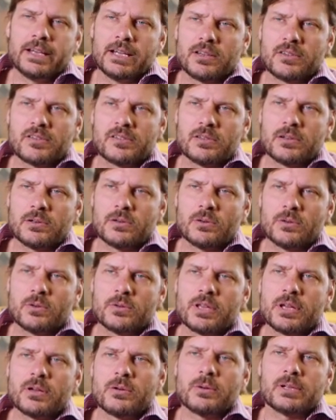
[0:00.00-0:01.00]
And
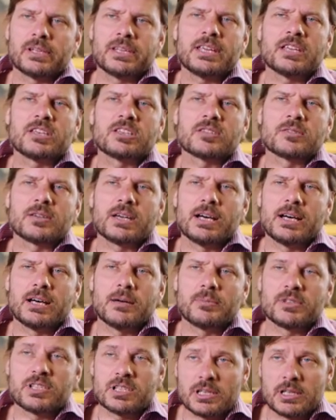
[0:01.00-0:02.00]
so they were led uh, um,
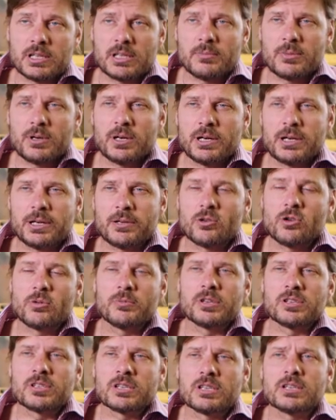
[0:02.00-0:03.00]
in particular by
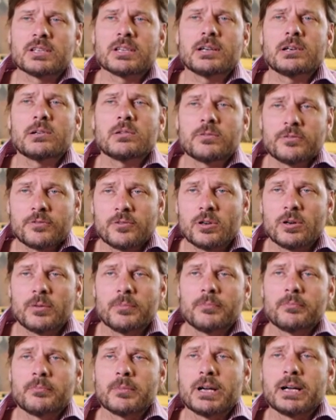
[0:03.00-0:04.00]
Norman Tindale
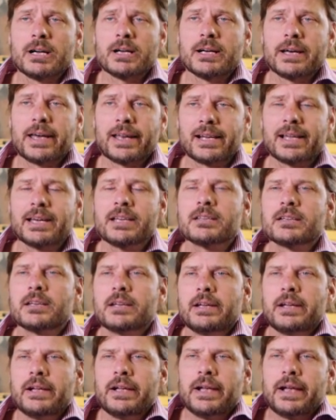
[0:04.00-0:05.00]
from uh, Adelaide
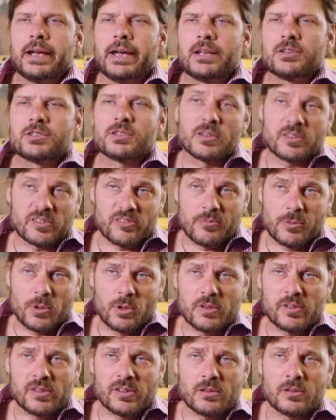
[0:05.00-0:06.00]
and Joseph
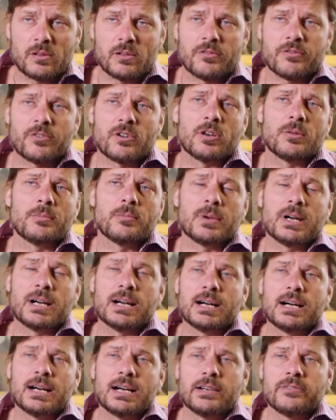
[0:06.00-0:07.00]
Birdsell from
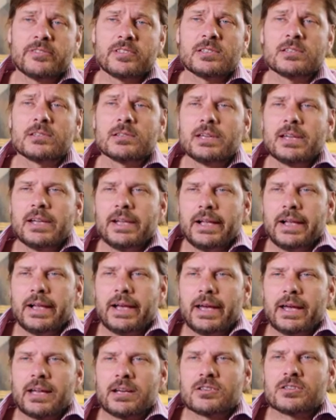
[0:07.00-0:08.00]
uh, Harvard
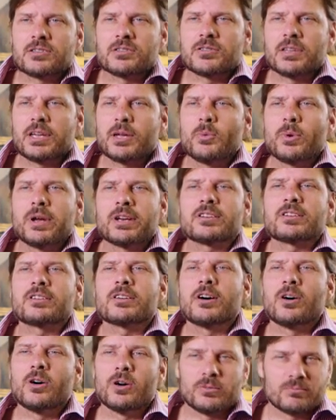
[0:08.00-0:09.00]
and they went
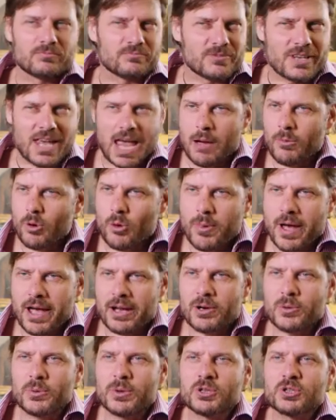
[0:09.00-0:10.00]
on
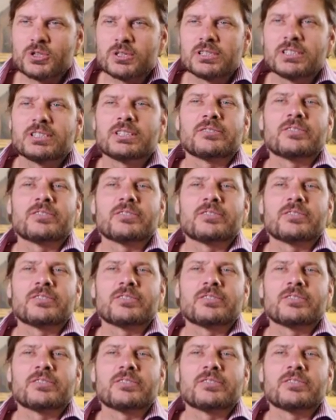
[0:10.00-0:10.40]
camelback originally,